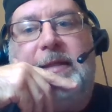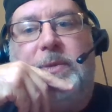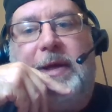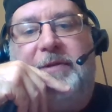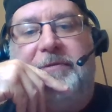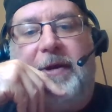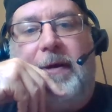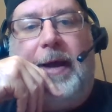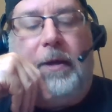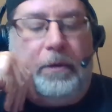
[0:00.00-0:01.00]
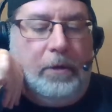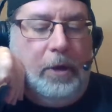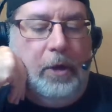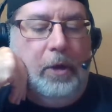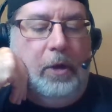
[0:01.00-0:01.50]
So we got to figure out
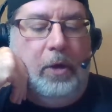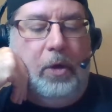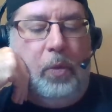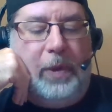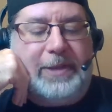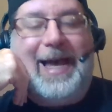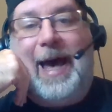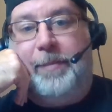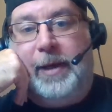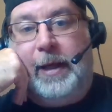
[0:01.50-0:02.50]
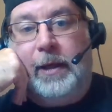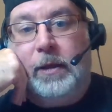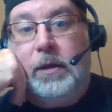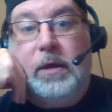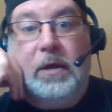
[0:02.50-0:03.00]
what's happening
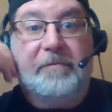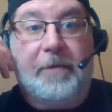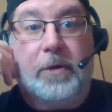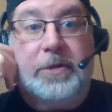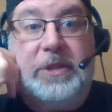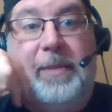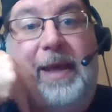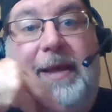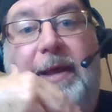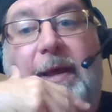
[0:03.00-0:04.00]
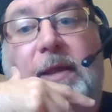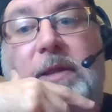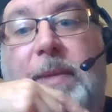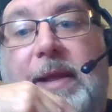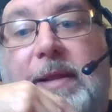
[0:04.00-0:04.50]
first to make
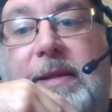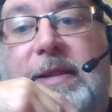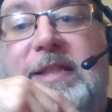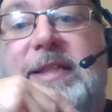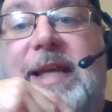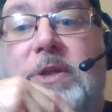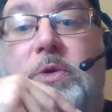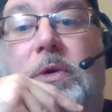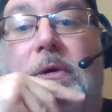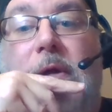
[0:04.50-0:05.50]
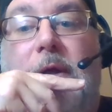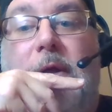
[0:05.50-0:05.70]
the schedule.